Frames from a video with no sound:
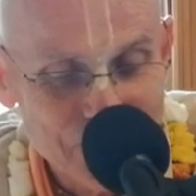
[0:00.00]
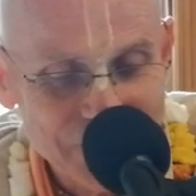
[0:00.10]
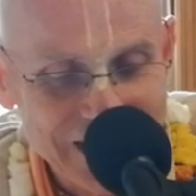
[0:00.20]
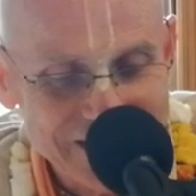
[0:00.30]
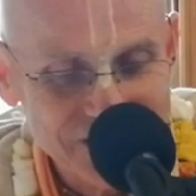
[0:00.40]

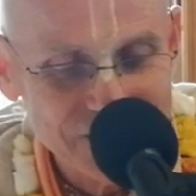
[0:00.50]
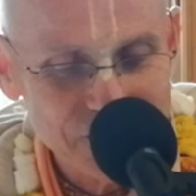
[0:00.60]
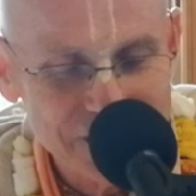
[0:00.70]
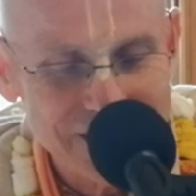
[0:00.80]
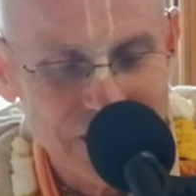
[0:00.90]
Um,
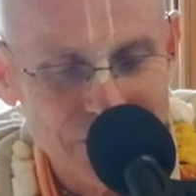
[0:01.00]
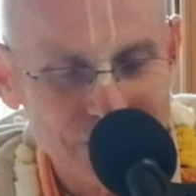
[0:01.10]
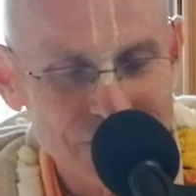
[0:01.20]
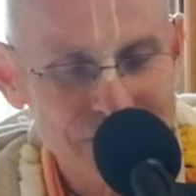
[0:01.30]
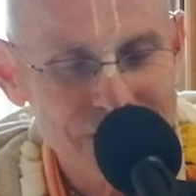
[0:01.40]
that's the
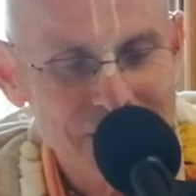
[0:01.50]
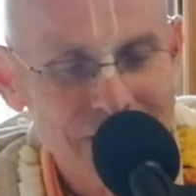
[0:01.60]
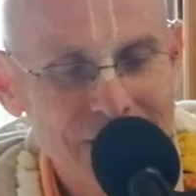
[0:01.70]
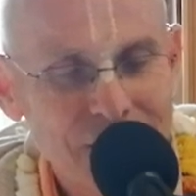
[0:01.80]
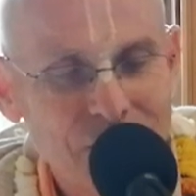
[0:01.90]
result
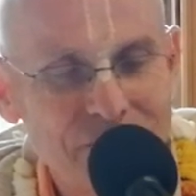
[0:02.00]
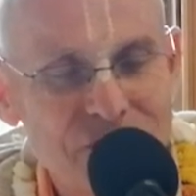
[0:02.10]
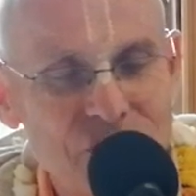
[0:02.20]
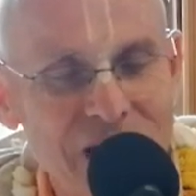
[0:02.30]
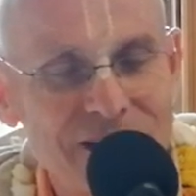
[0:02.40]

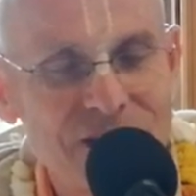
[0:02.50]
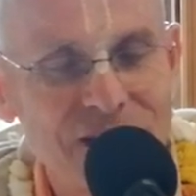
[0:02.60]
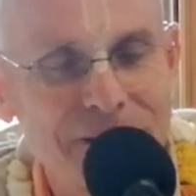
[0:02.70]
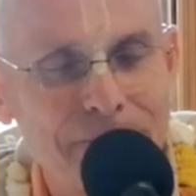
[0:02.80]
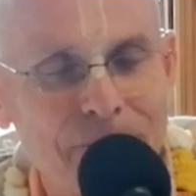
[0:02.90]
of
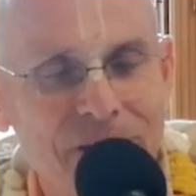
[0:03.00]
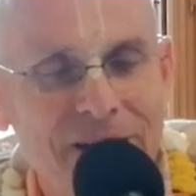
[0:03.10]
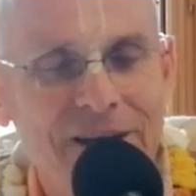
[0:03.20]
chanting.